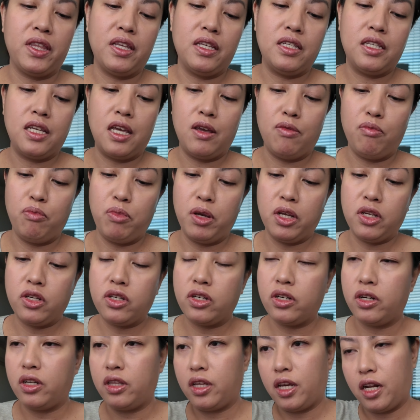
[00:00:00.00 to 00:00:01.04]
and the same
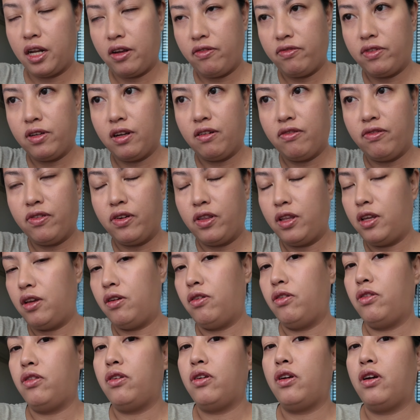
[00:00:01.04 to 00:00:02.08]
picture that I've done for
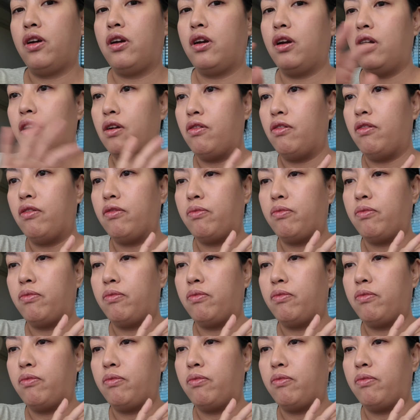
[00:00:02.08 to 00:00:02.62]
the other